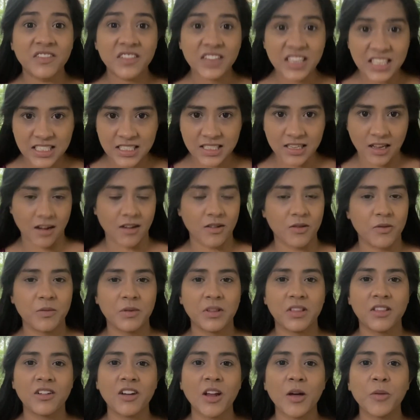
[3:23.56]
Visa
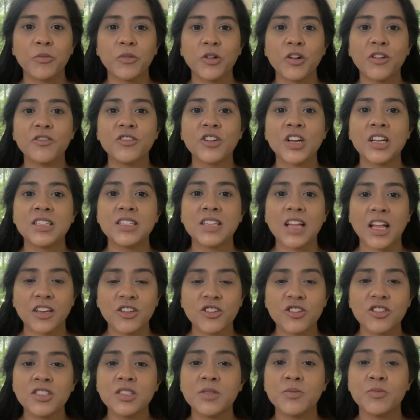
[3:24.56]
with the number of
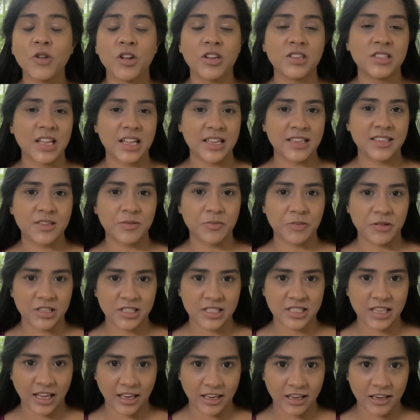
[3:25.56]
transactions processed per
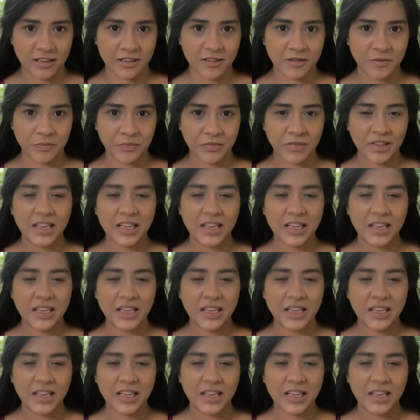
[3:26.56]
second.